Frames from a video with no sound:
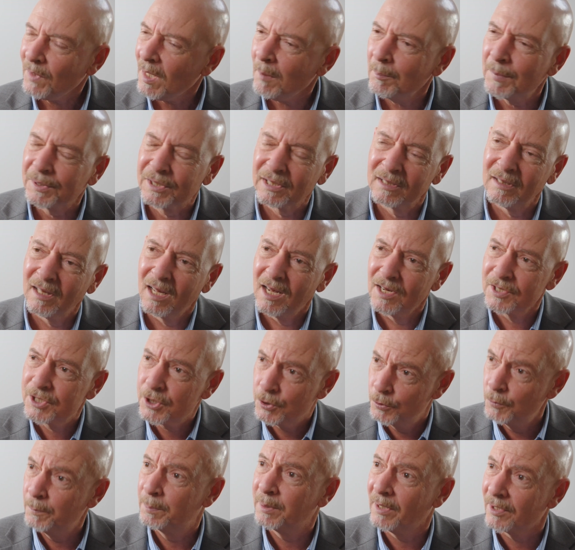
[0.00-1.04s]
But the last
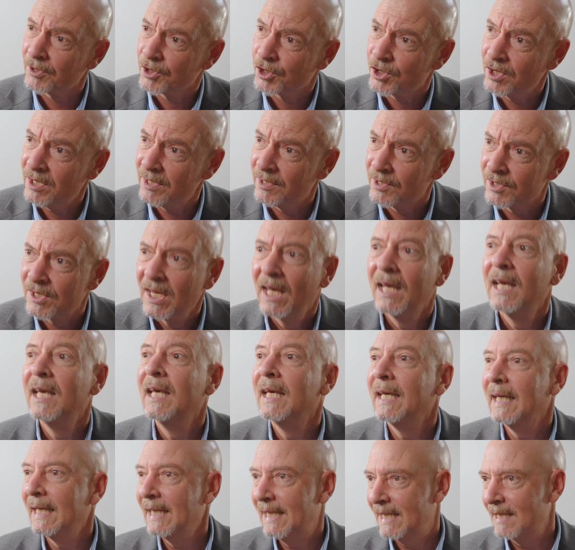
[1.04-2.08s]
2+ years,
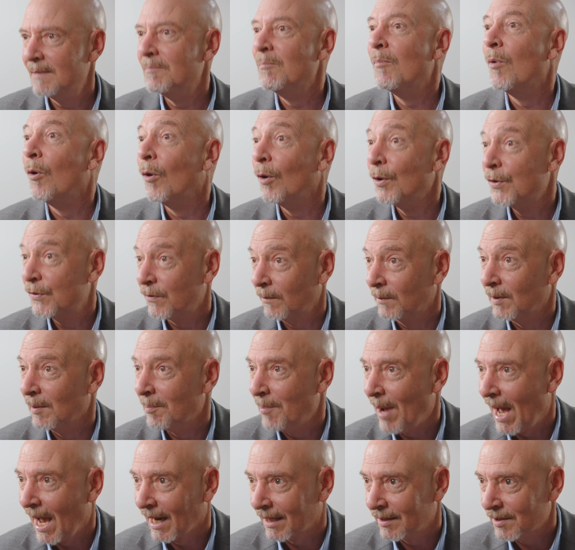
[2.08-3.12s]
it's emerged from the
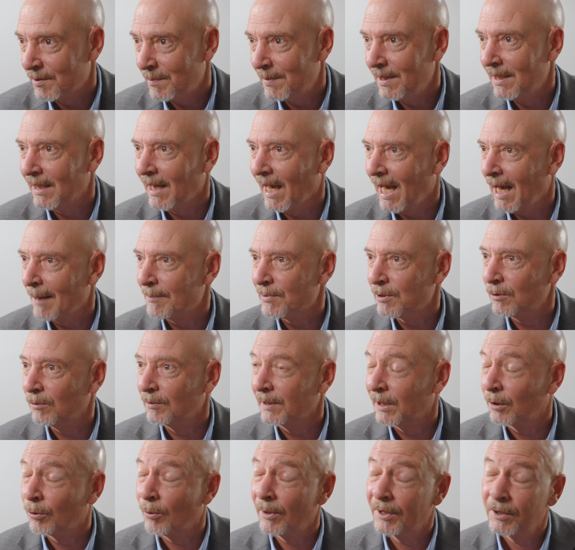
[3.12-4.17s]
pack as being
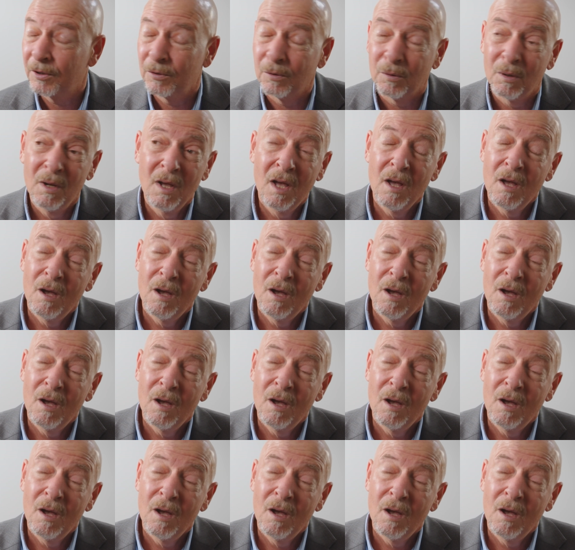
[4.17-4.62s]
absolutely critical.